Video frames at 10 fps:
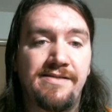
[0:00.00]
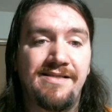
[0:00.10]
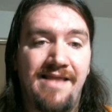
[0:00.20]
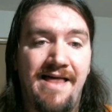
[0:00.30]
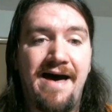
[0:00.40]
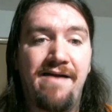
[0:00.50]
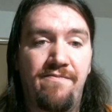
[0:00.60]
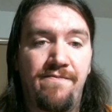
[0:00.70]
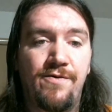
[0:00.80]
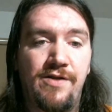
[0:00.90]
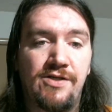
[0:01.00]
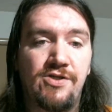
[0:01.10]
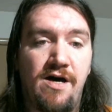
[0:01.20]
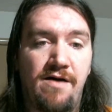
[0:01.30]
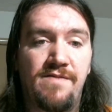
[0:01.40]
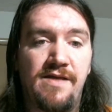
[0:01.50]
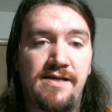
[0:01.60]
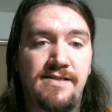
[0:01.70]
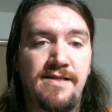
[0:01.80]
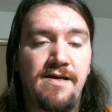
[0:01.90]
nice live footage of
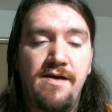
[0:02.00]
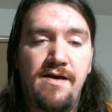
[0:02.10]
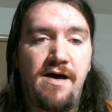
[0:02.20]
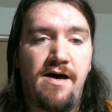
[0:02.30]
this.